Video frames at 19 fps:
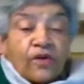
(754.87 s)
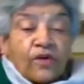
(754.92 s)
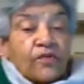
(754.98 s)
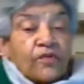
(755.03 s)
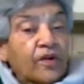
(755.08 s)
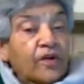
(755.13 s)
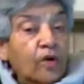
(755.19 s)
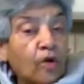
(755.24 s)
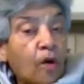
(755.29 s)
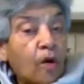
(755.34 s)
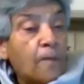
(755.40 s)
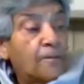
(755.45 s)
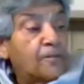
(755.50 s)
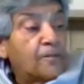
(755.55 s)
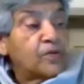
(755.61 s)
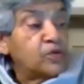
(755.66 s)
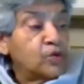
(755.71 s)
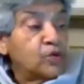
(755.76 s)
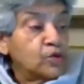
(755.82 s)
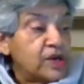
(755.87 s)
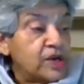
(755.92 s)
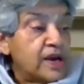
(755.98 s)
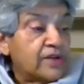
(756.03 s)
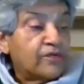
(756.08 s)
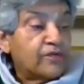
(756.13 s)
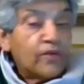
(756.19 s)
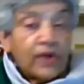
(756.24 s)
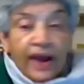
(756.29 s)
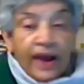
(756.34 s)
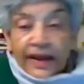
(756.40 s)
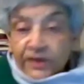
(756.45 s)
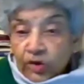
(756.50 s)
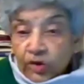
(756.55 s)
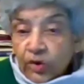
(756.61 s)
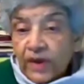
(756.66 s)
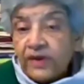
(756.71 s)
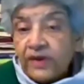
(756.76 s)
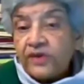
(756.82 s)
of a crop which you take for
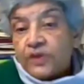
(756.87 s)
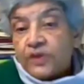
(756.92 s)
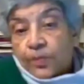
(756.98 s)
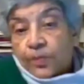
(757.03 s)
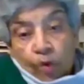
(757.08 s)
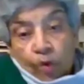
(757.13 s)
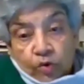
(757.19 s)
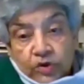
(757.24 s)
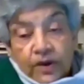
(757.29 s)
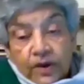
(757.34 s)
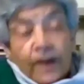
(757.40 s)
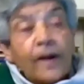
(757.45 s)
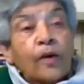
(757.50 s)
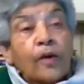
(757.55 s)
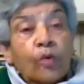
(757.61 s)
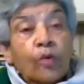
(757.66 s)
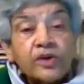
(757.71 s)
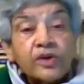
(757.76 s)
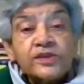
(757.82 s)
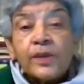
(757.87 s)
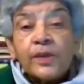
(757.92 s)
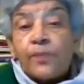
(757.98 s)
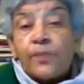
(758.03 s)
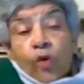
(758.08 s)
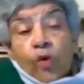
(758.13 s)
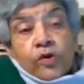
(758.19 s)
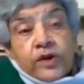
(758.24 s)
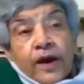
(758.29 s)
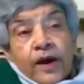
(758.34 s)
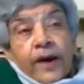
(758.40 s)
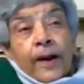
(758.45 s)
calculating support. What is support?